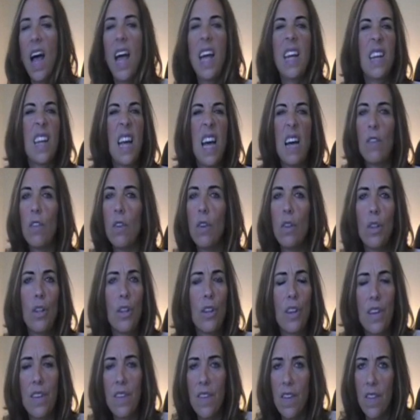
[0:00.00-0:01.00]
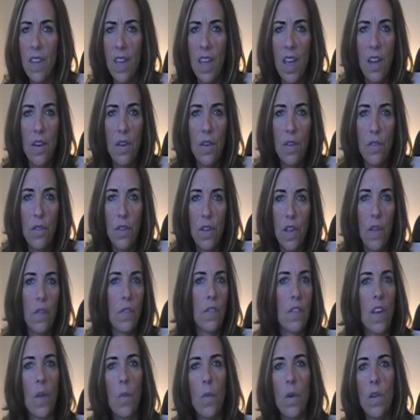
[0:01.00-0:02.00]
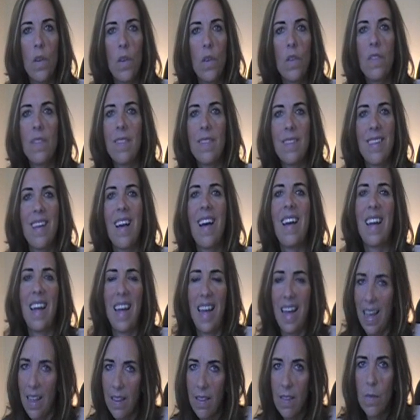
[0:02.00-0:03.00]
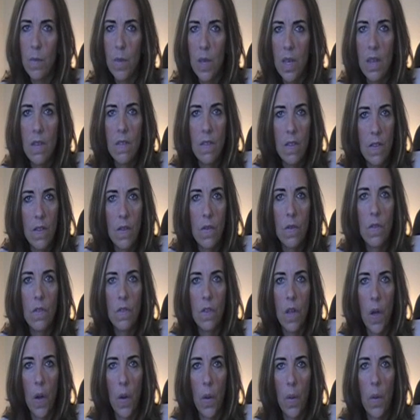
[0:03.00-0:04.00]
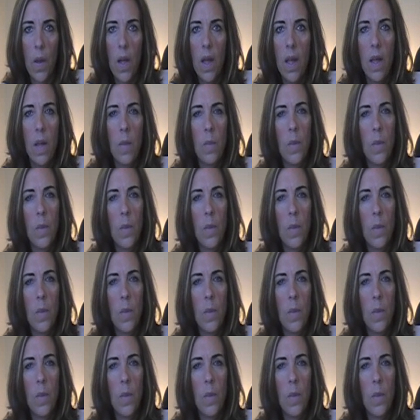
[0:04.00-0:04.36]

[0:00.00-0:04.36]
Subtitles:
I never look into the energy of someone who does not ask me to do so,